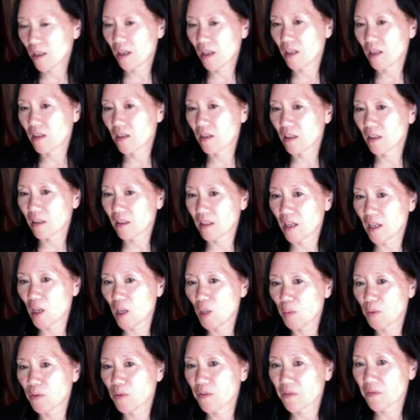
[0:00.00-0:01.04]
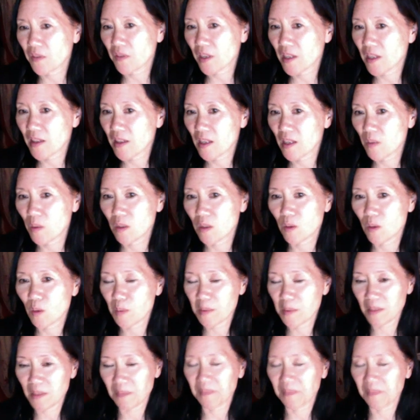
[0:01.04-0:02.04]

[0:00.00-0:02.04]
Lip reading: And help you find that Wonder Woman.